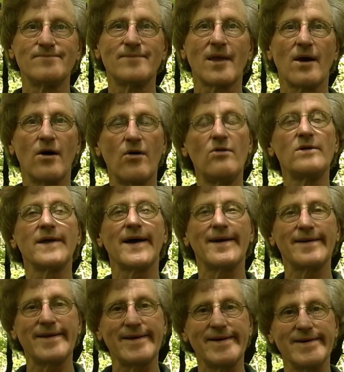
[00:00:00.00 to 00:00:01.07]
Old
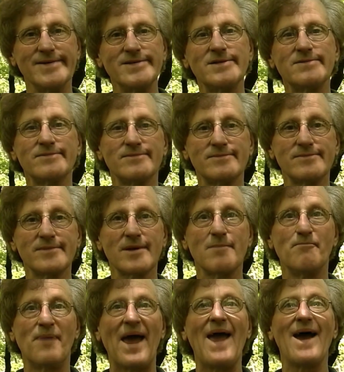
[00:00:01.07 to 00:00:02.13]
ideas,
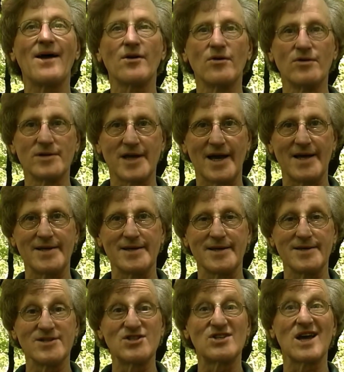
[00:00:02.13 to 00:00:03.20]
bad old
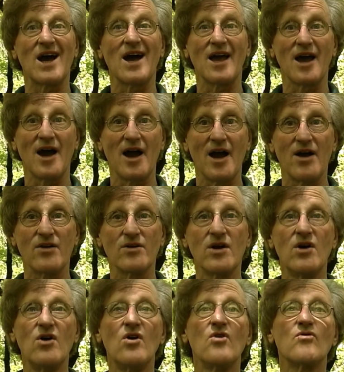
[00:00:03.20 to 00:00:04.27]
ideas, die hard.
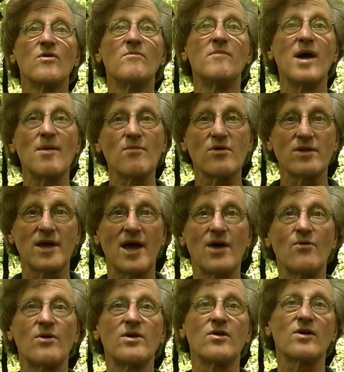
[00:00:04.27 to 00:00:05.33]
Remember that
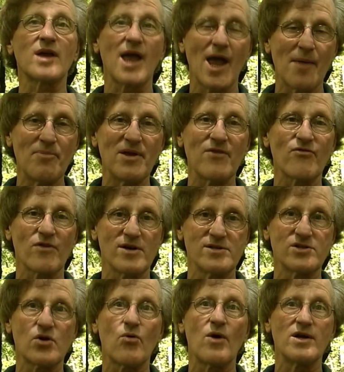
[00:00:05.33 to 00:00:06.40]
when your camping friends
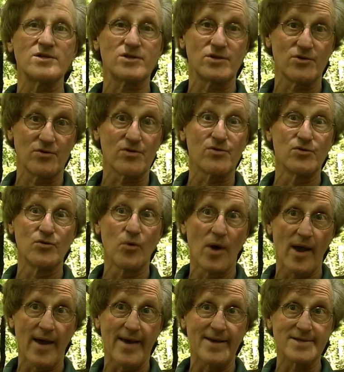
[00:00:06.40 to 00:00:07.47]
question your new
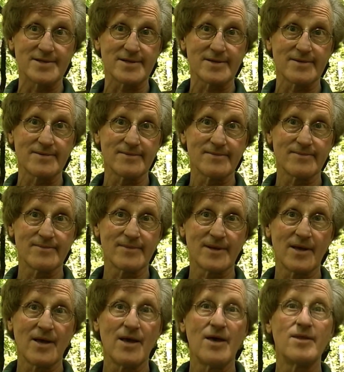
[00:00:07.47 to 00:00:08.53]
ways.
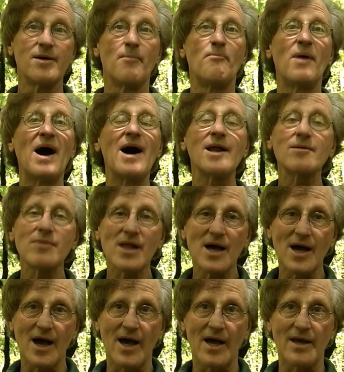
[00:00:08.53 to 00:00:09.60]
The bottom
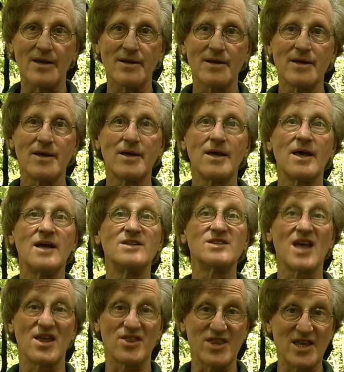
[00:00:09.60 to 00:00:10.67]
line is
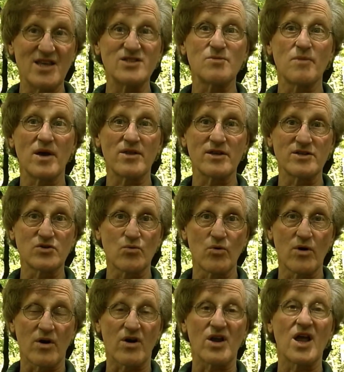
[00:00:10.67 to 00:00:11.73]
that these methods
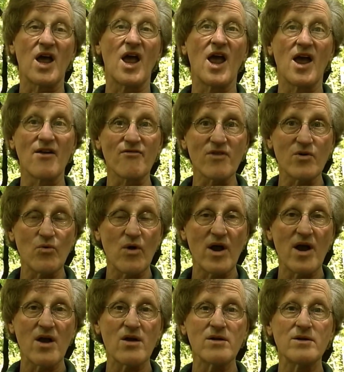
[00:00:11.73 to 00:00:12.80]
work everywhere,